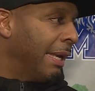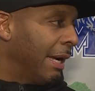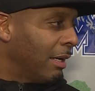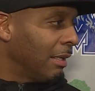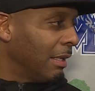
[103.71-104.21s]
in
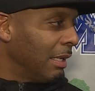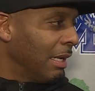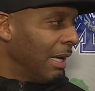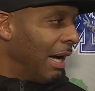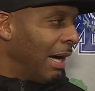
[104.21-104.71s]
there,
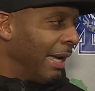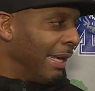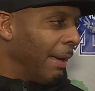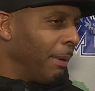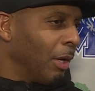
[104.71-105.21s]
uh, in
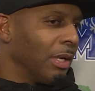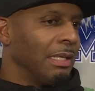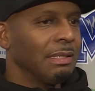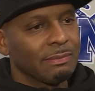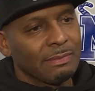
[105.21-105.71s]
that
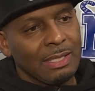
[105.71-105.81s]
building.